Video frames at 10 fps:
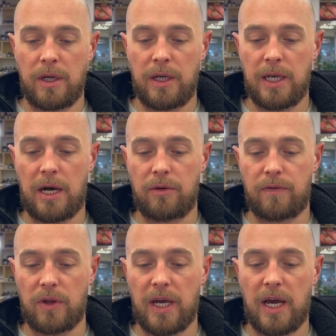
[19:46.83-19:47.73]
Now
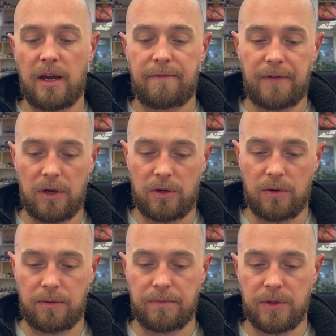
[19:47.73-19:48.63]
you've got the hair
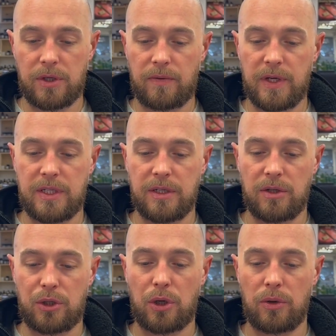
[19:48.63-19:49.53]
follicle. So this is
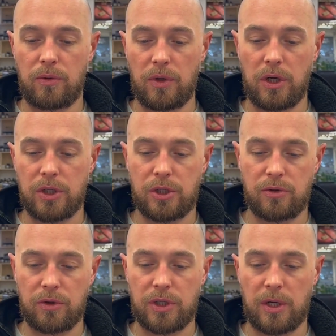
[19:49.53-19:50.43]
the tunnel-like
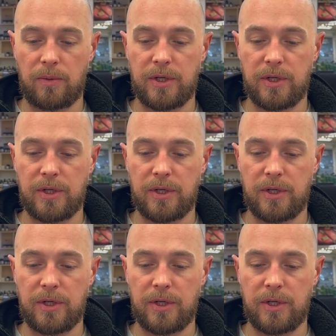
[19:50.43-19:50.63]
structure,